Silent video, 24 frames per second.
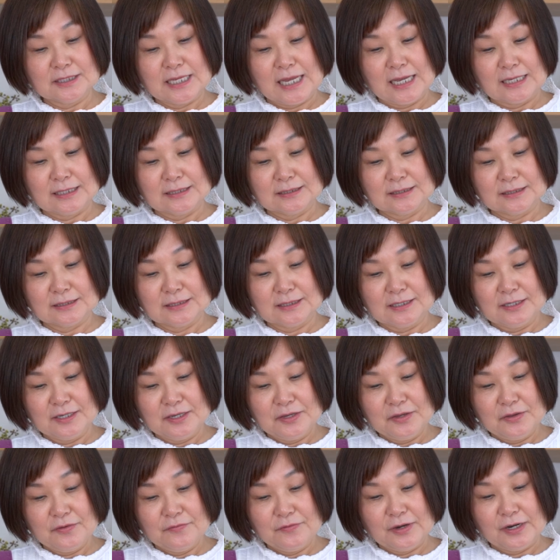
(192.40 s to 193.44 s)
has
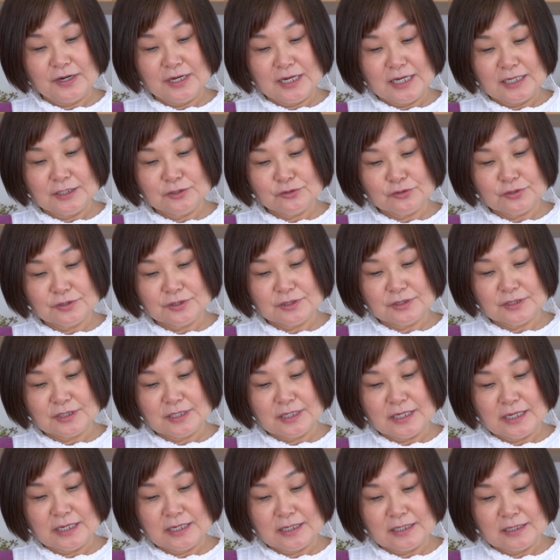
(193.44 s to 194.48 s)
very
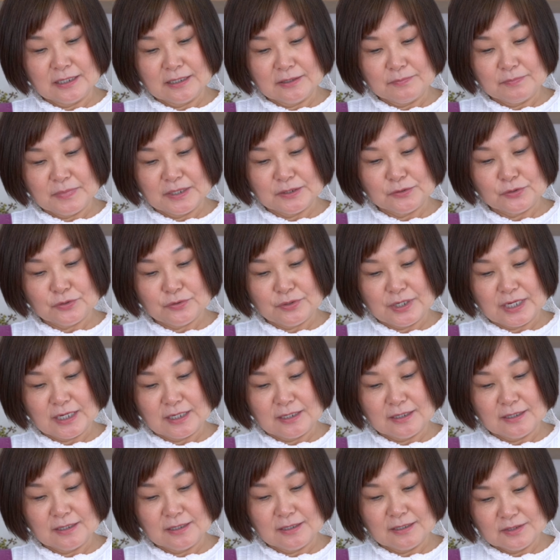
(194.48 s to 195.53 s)
interesting
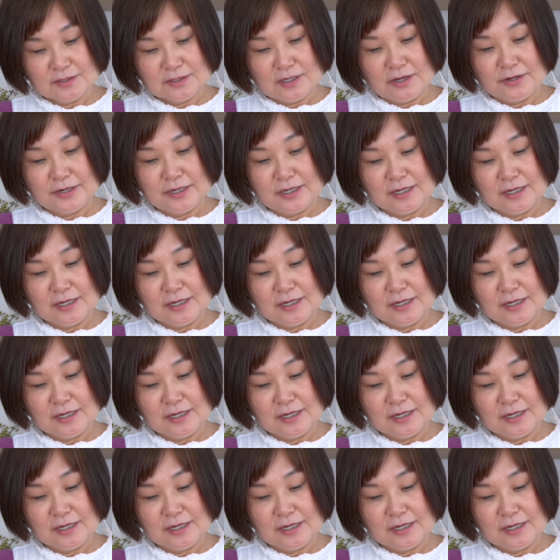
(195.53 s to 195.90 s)
measurings on